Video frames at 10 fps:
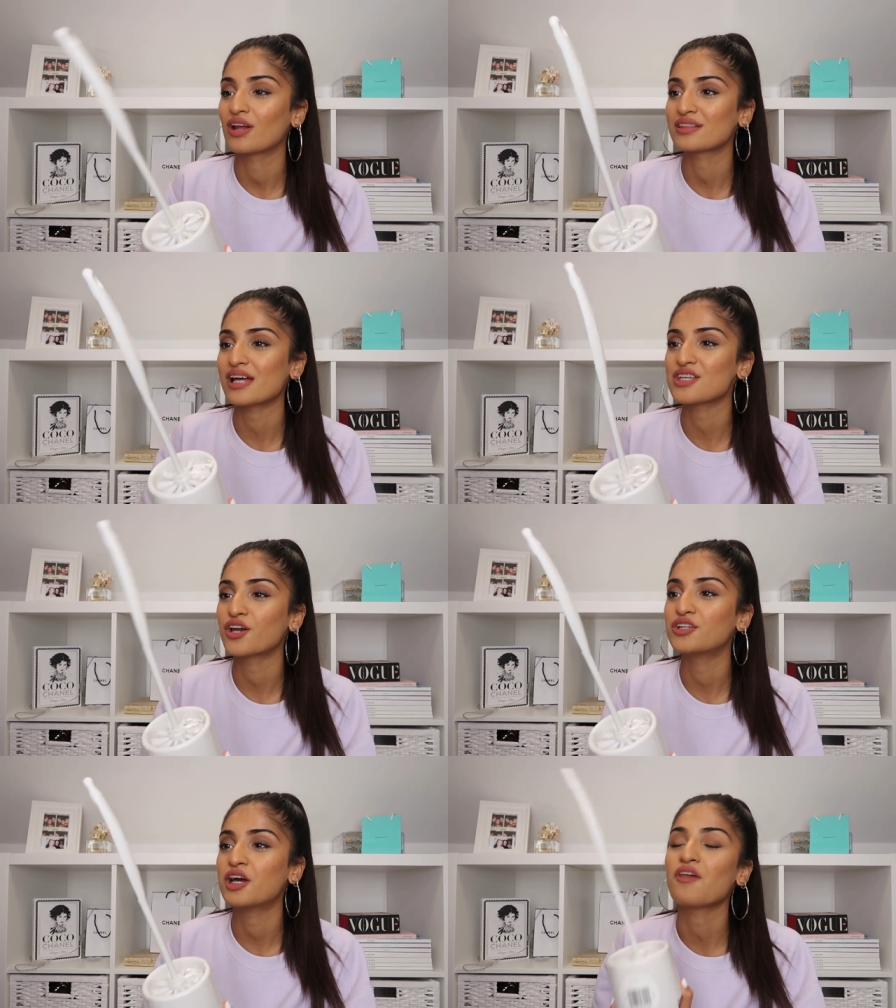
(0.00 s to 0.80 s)
Like that's
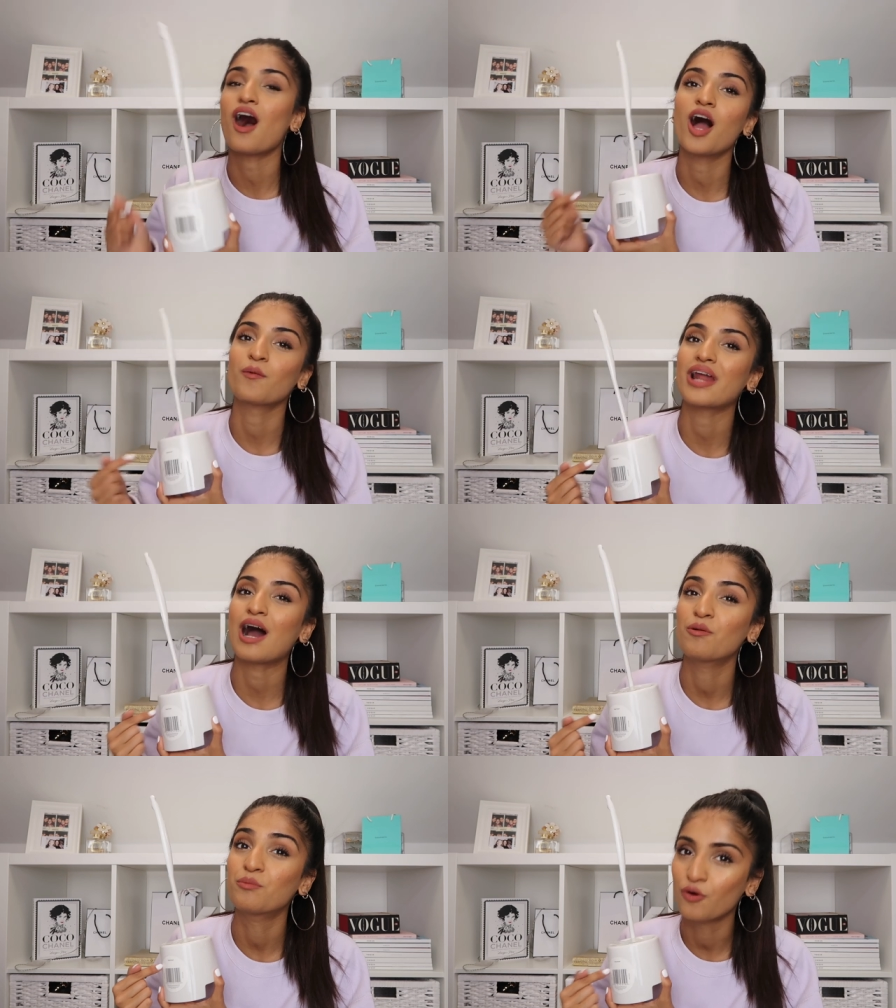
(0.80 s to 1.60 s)
how you know that I went
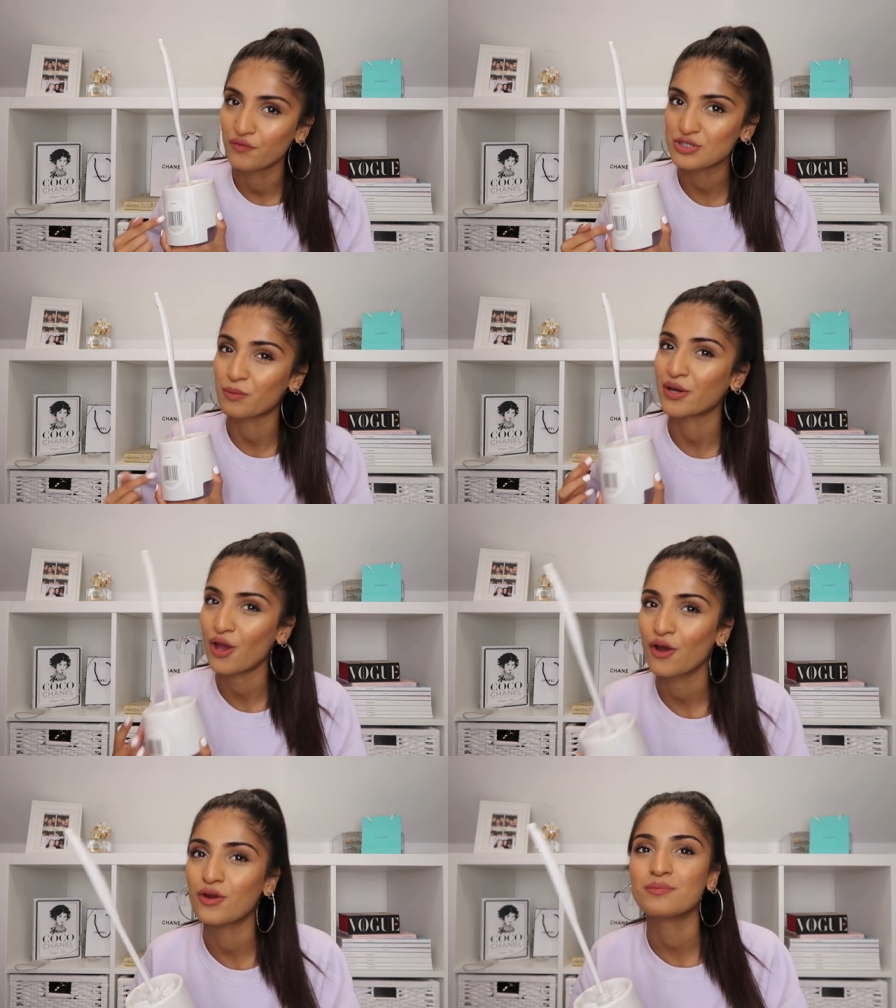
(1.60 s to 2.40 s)
out and bought this on my
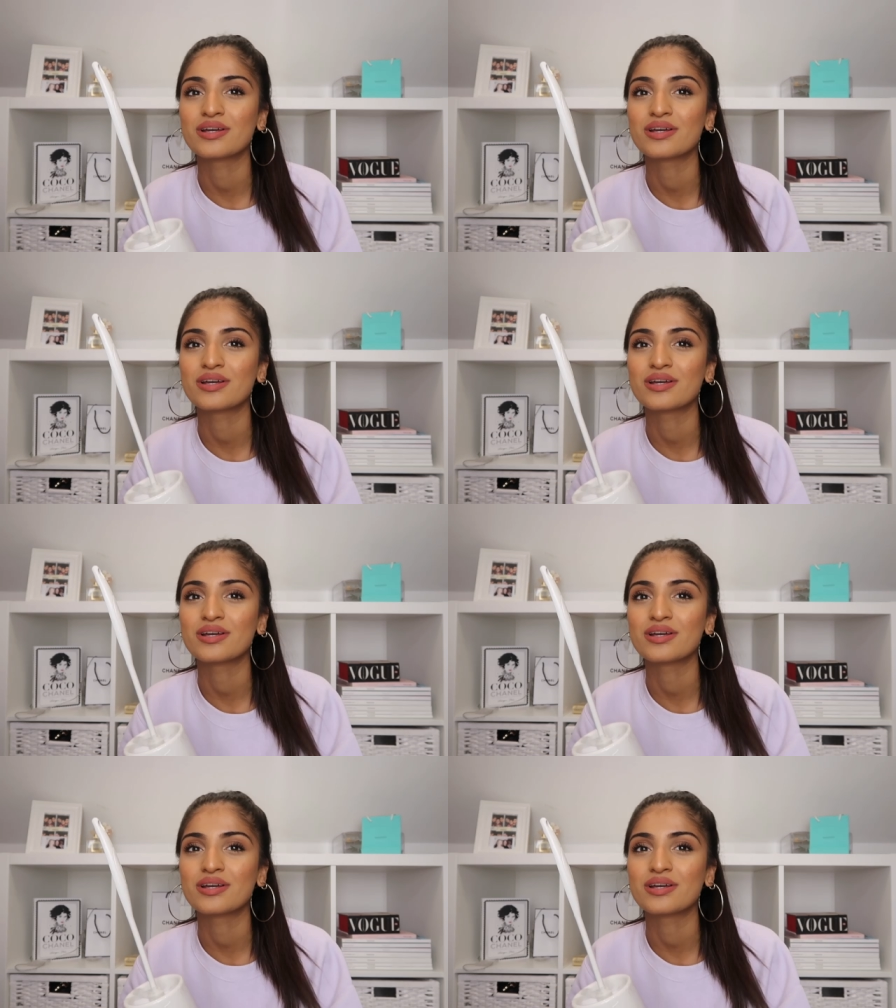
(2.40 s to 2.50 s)
own,